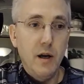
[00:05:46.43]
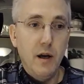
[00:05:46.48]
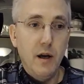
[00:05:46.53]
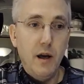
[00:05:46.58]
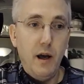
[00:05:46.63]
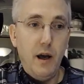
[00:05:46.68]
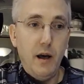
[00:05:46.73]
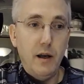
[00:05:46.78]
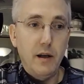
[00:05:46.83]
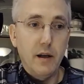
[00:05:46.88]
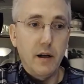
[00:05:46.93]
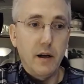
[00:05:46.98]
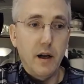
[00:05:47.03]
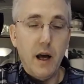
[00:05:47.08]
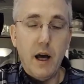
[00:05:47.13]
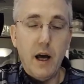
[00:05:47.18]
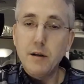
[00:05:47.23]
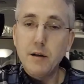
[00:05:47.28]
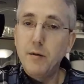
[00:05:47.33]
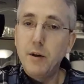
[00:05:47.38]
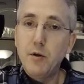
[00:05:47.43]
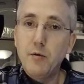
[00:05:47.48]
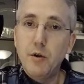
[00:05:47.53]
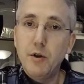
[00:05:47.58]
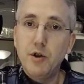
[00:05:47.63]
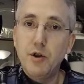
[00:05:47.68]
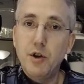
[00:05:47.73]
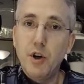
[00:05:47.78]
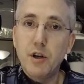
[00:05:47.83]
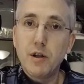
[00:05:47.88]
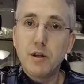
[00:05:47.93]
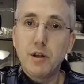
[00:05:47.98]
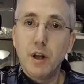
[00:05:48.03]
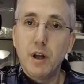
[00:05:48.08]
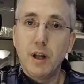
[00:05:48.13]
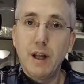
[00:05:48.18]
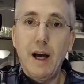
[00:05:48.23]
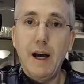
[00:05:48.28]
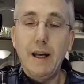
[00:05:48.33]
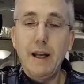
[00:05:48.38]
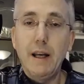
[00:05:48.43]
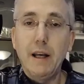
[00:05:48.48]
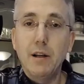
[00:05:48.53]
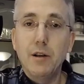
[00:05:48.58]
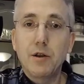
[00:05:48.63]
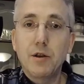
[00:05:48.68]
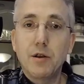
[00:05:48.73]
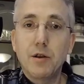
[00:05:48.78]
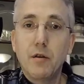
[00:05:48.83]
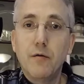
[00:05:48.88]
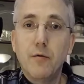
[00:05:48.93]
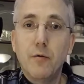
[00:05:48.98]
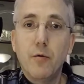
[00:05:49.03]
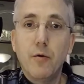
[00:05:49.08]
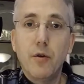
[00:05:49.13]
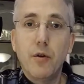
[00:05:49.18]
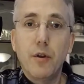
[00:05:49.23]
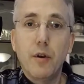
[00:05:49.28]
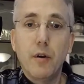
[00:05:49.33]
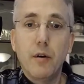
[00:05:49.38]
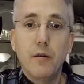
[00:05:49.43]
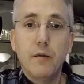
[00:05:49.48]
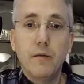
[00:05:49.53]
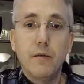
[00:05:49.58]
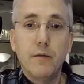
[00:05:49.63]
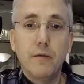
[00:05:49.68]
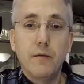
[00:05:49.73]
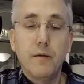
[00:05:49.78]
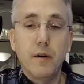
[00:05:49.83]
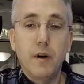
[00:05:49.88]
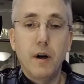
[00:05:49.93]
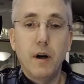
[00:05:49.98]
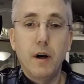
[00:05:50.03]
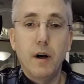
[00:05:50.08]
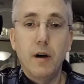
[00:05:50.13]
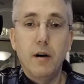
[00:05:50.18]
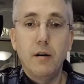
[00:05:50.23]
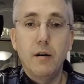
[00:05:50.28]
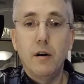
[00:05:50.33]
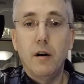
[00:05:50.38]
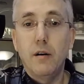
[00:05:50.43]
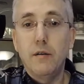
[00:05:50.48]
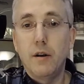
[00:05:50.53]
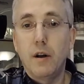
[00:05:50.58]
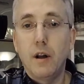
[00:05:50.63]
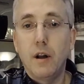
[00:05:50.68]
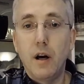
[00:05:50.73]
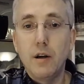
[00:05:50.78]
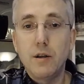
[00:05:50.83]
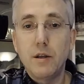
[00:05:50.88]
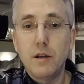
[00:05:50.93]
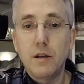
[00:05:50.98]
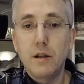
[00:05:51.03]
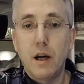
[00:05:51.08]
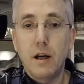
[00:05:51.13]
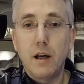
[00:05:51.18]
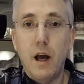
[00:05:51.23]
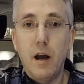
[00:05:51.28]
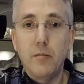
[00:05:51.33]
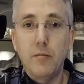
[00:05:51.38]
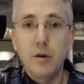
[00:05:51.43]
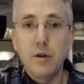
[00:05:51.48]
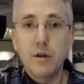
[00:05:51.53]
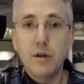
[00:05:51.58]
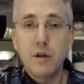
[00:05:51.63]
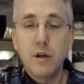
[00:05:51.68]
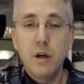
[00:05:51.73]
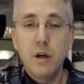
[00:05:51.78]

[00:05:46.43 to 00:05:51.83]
and it allows me to adjust the lighting and so forth of the Logitech cameras.